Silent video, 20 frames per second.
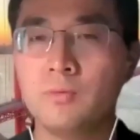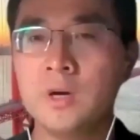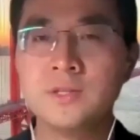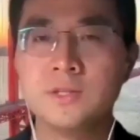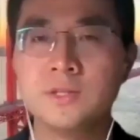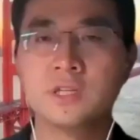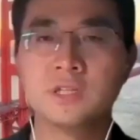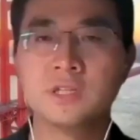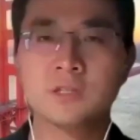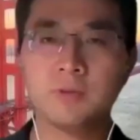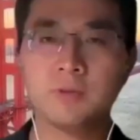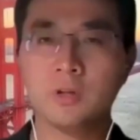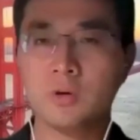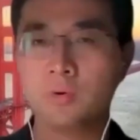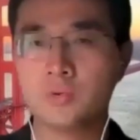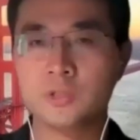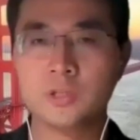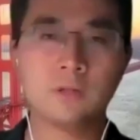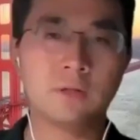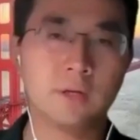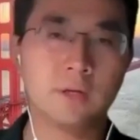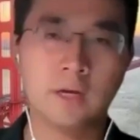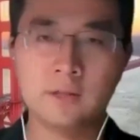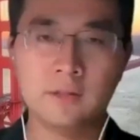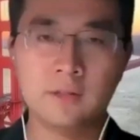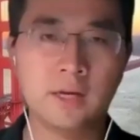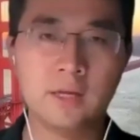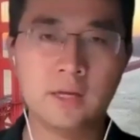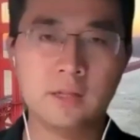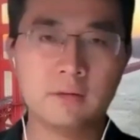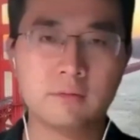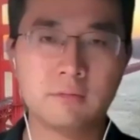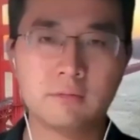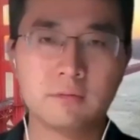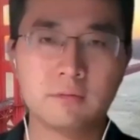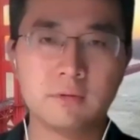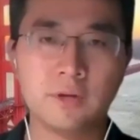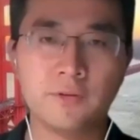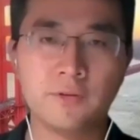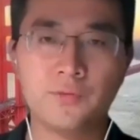Once the explosion, and then
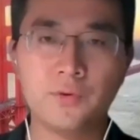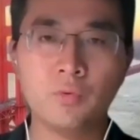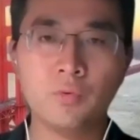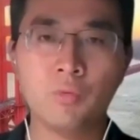if you